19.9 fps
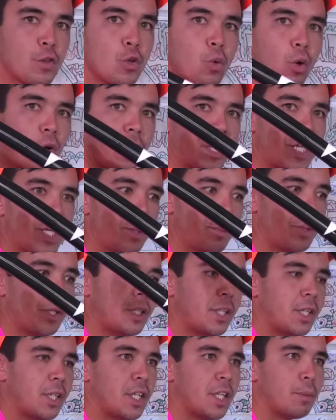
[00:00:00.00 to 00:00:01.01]
you are
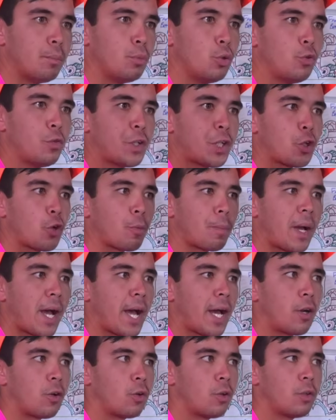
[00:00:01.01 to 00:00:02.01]
inhibited in moving your
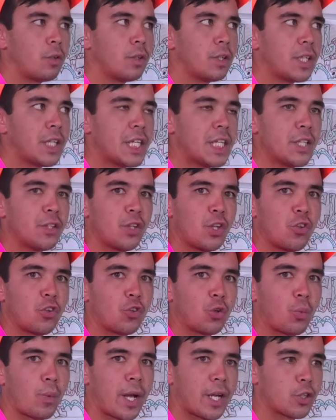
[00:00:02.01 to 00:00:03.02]
paddle in this
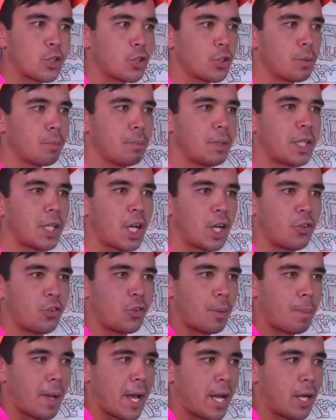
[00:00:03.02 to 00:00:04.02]
direction because
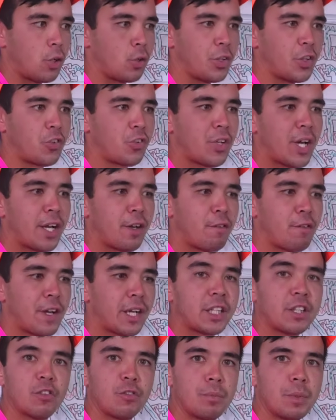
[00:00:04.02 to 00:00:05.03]
the paddle is not
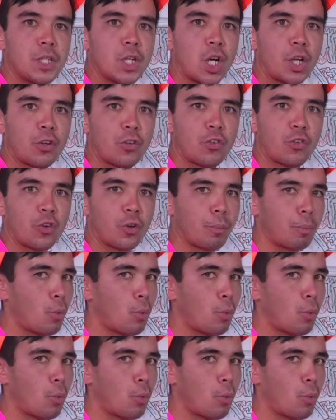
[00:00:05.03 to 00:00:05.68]
effective beyond a certain